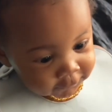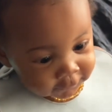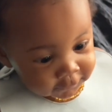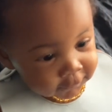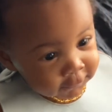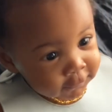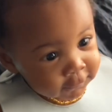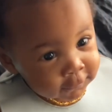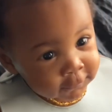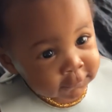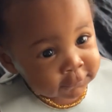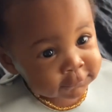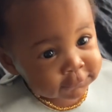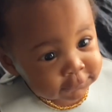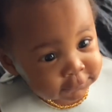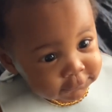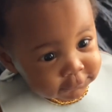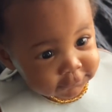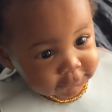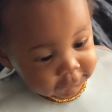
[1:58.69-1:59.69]
let's
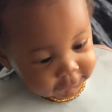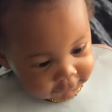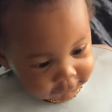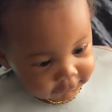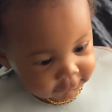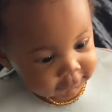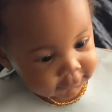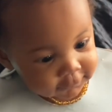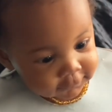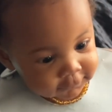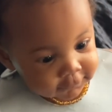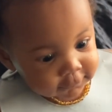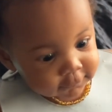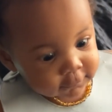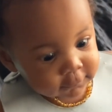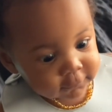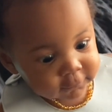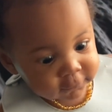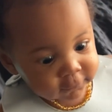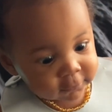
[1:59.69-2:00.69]
vlog. Damn.
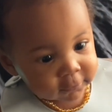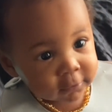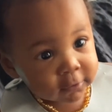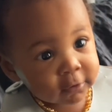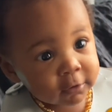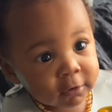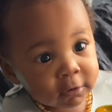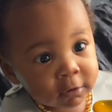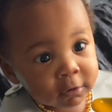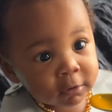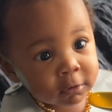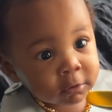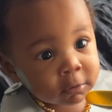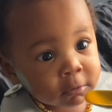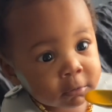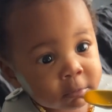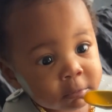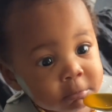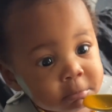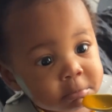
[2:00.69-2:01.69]
Hey
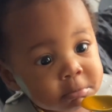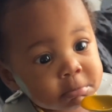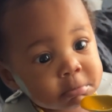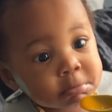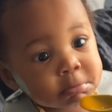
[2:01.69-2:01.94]
papa.